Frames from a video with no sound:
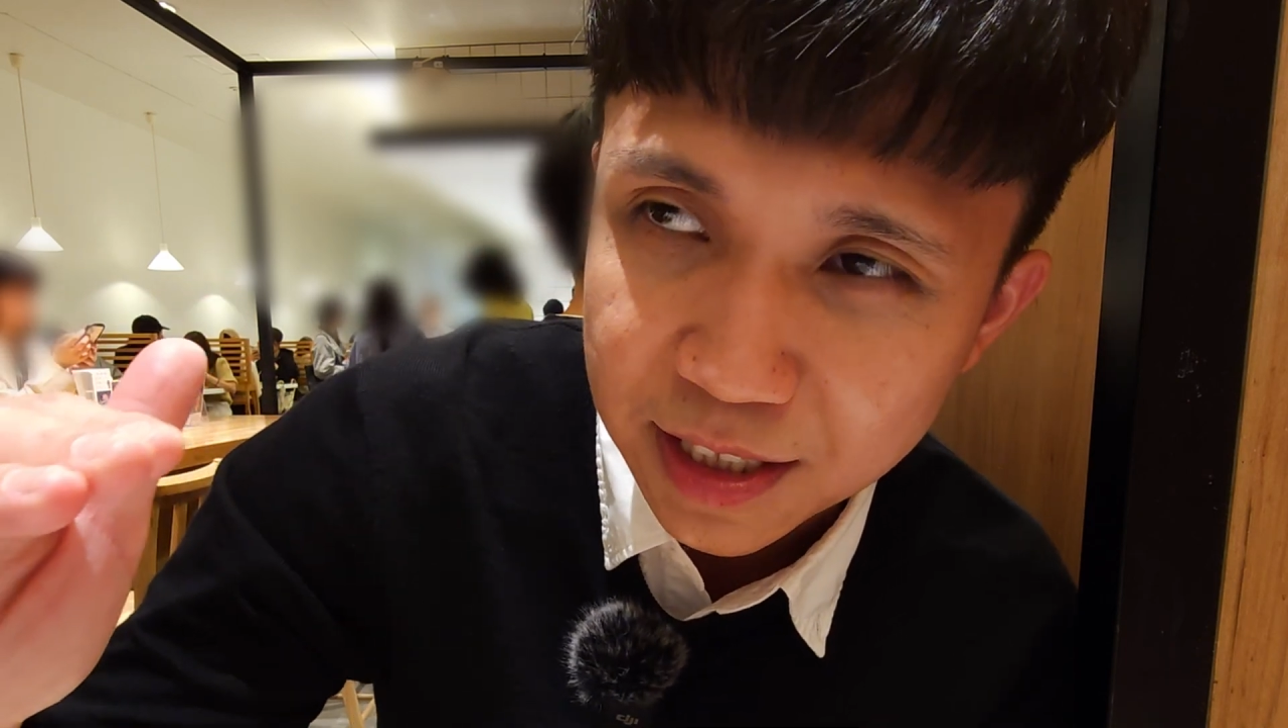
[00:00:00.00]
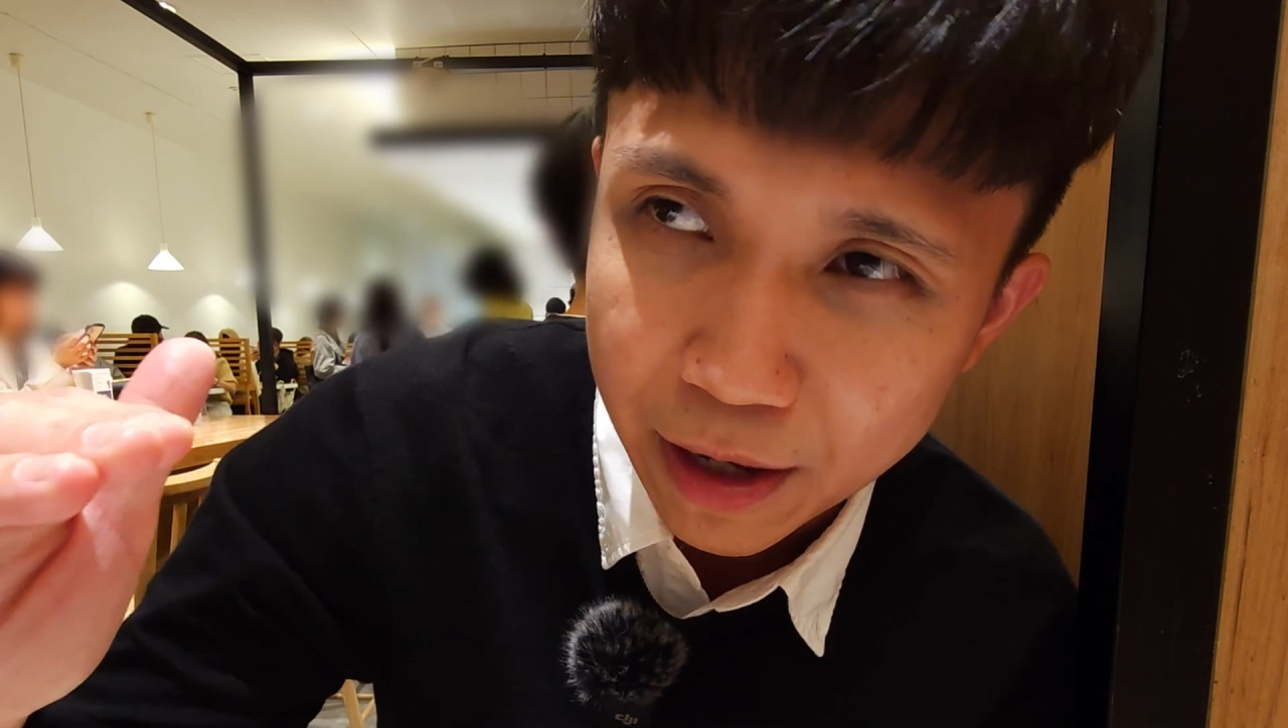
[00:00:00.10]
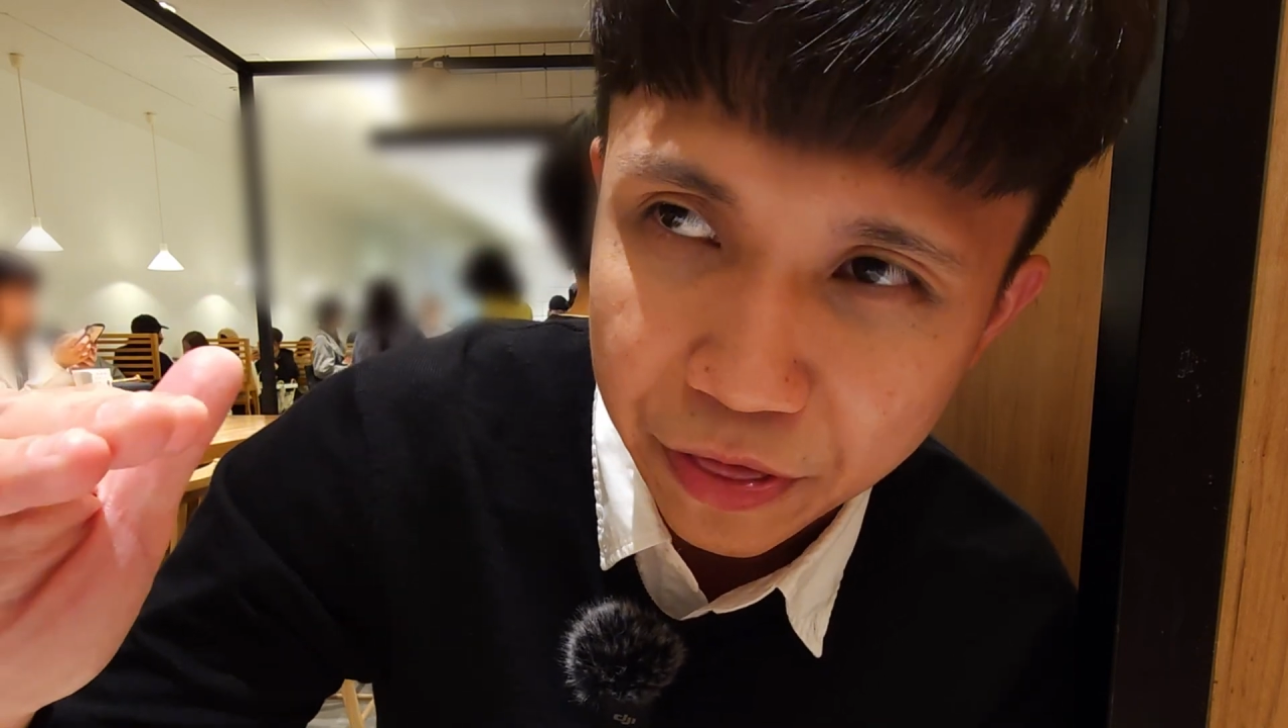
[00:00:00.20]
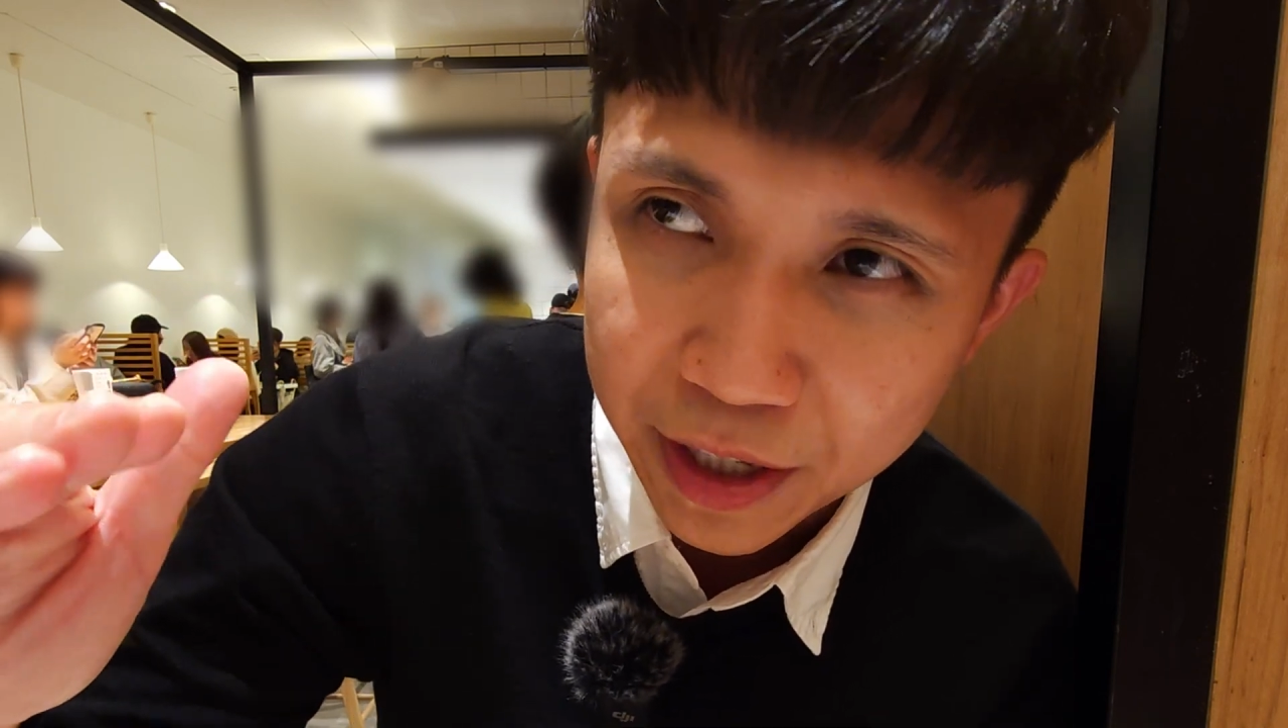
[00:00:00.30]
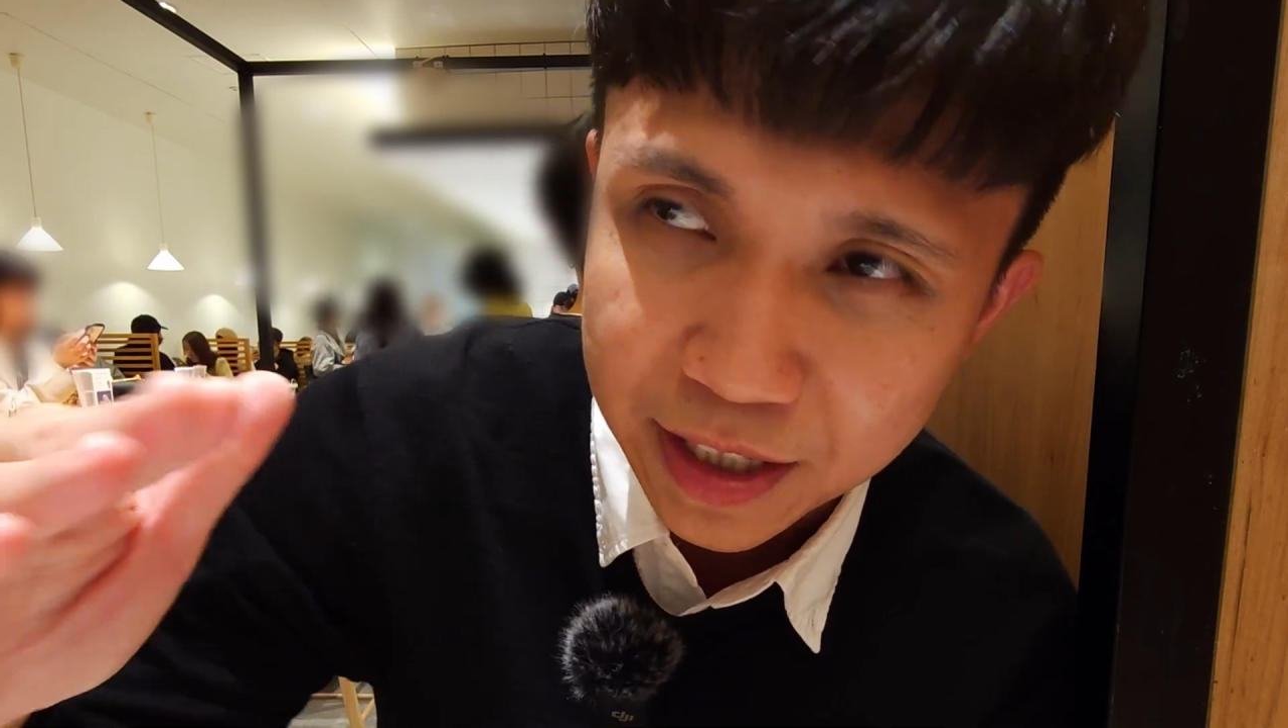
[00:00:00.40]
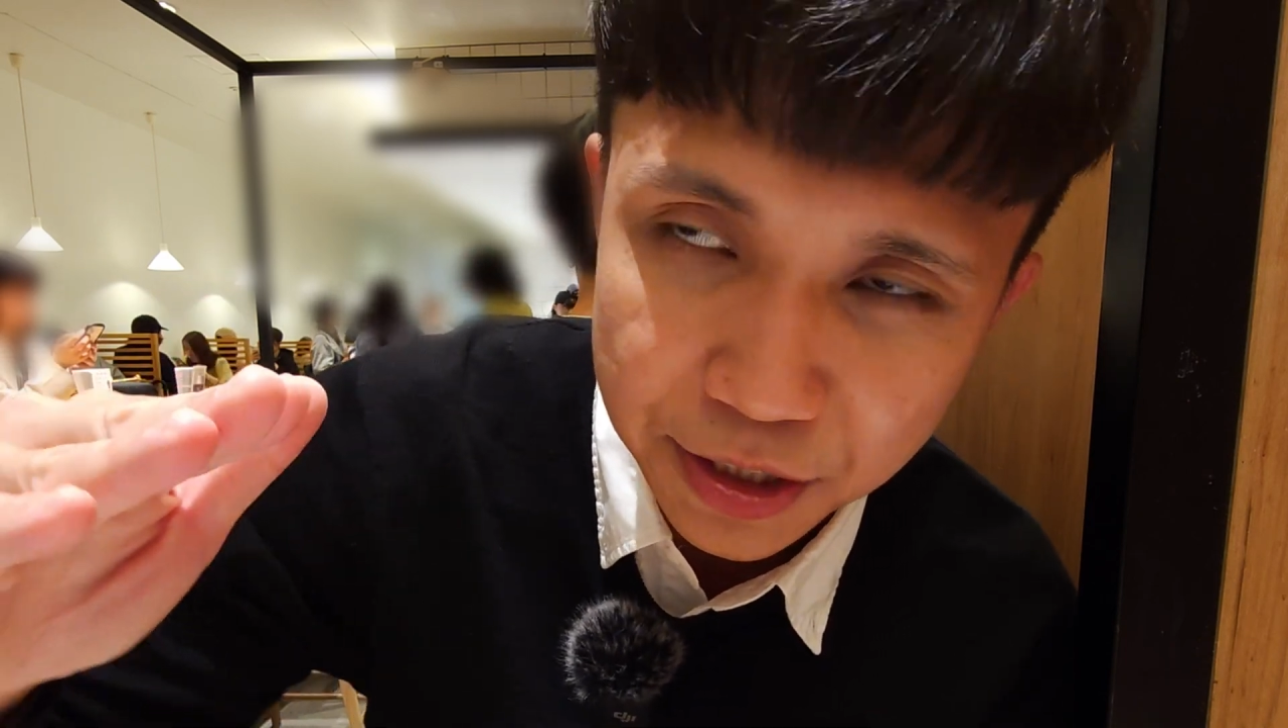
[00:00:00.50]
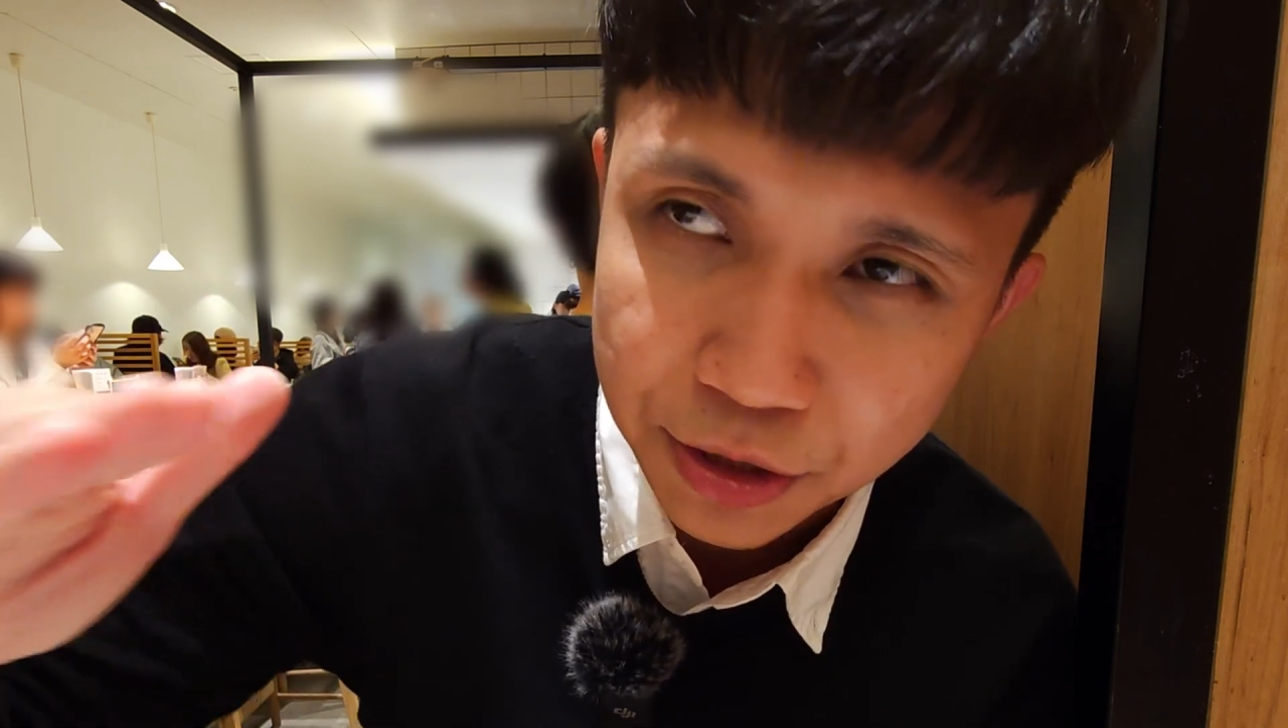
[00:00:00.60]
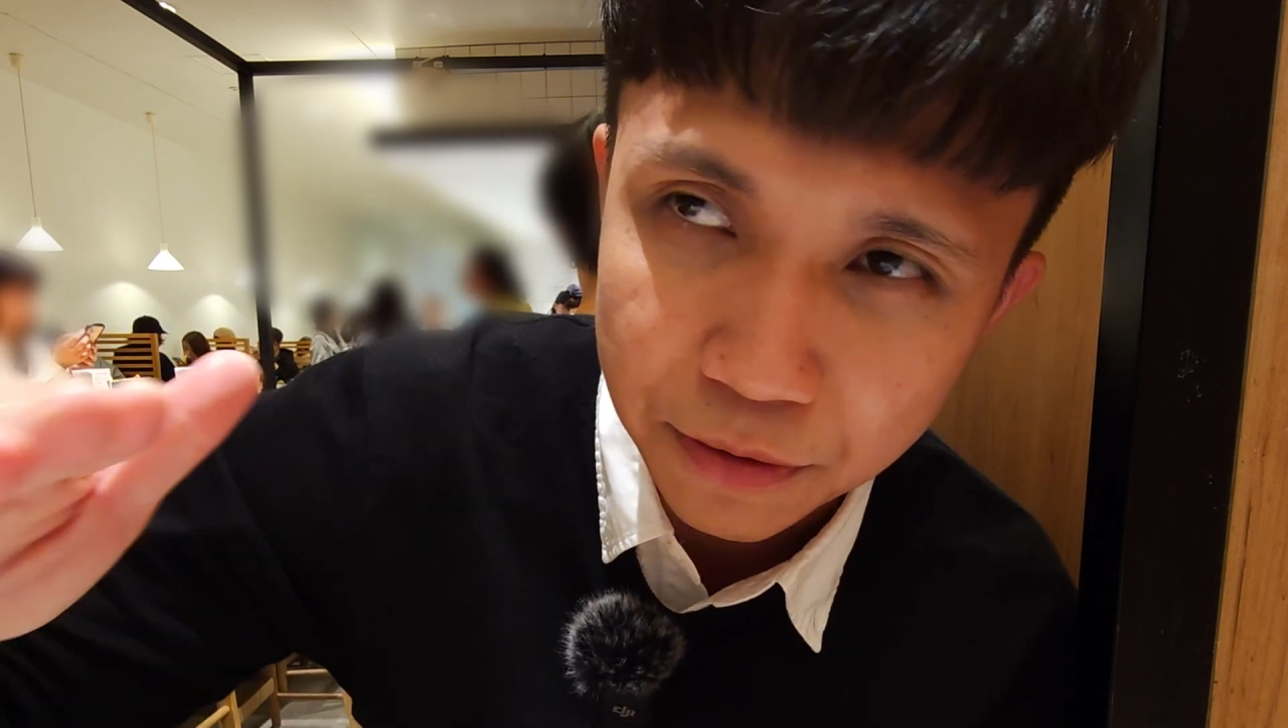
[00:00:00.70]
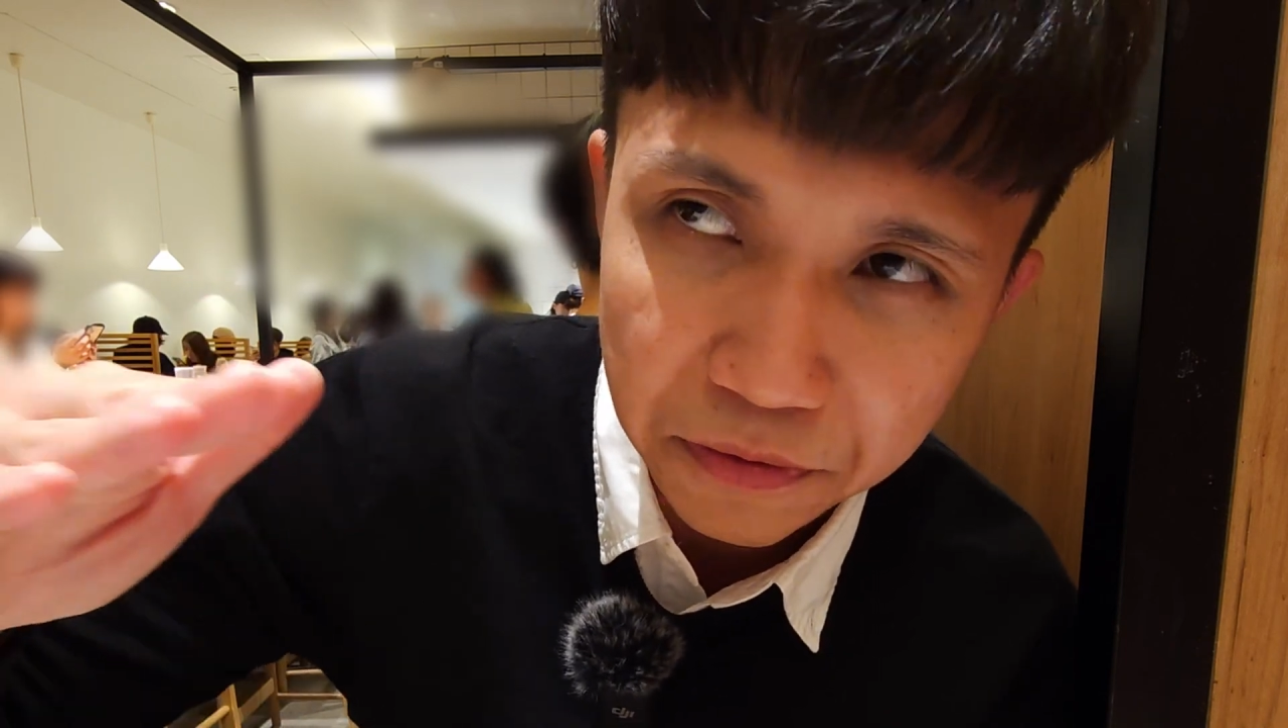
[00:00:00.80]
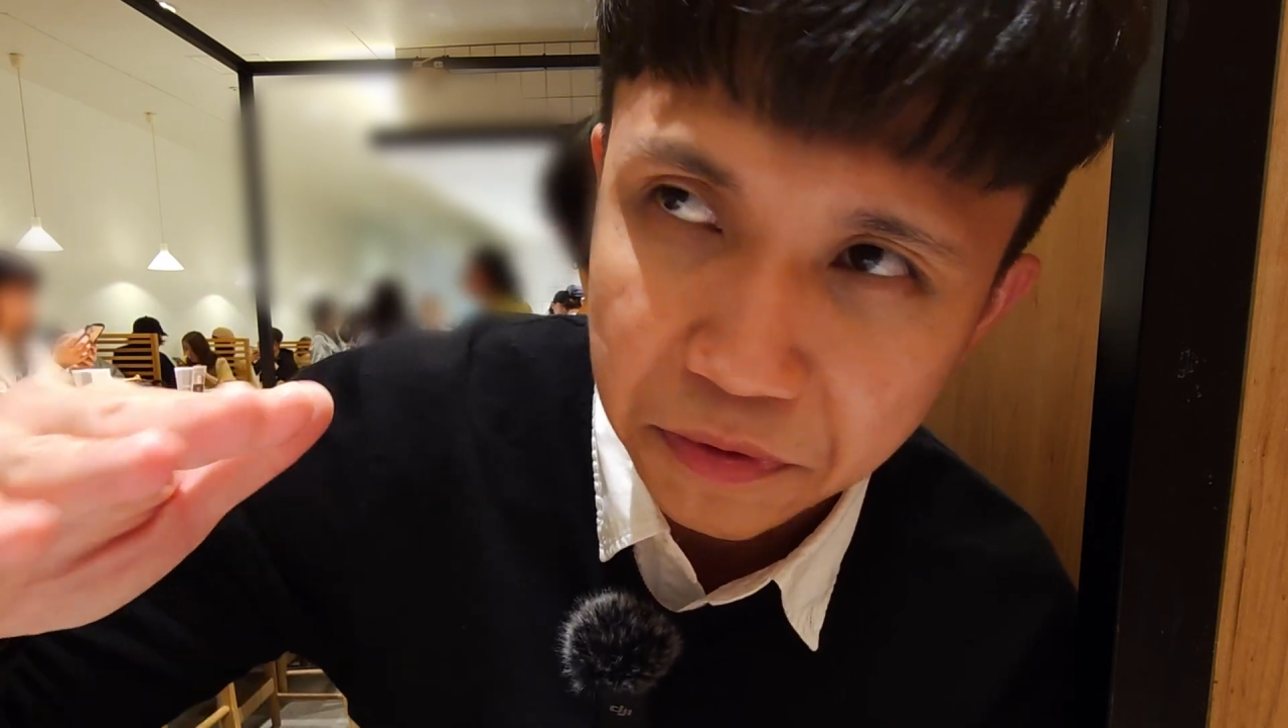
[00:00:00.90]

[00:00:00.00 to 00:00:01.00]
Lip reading: I think they're still